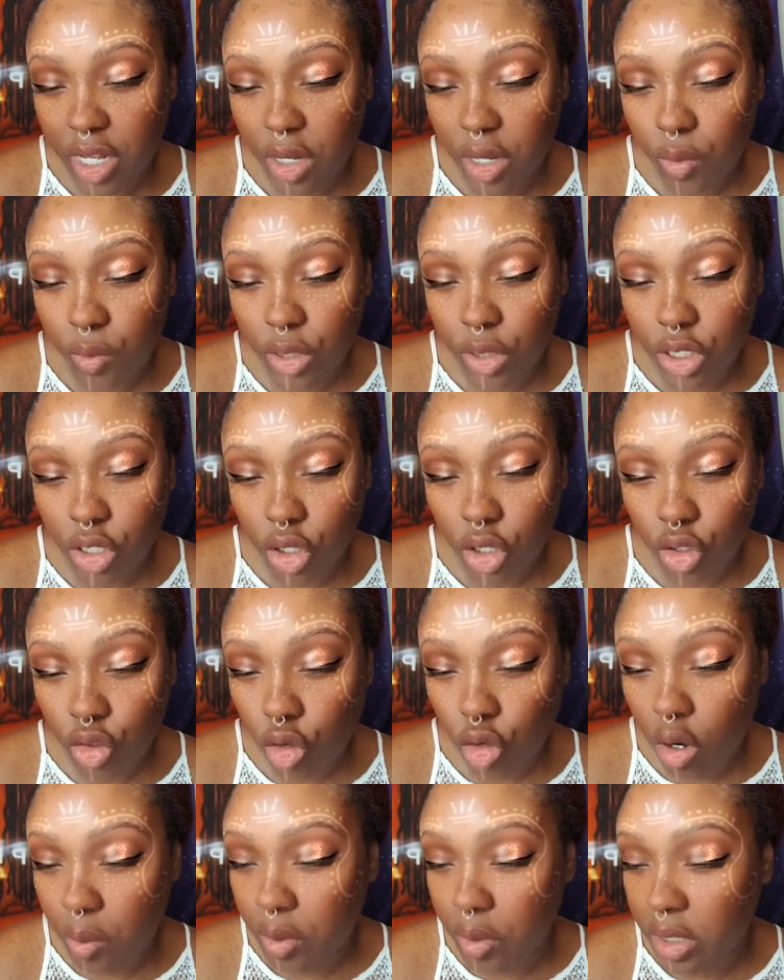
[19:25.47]
it was a
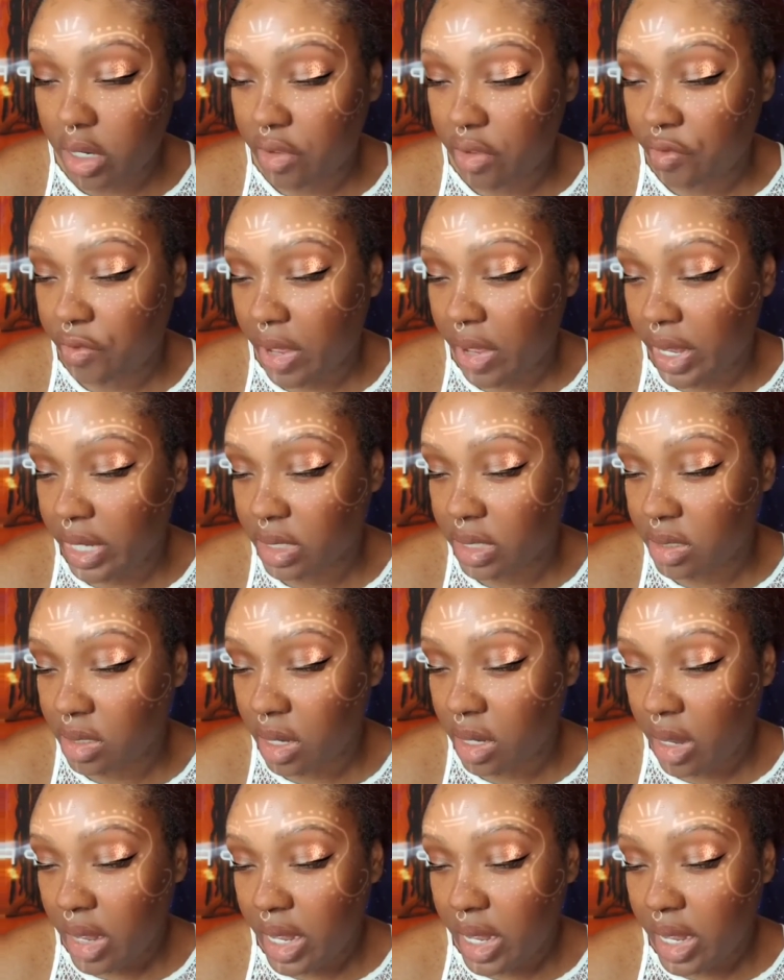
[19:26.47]
normal event,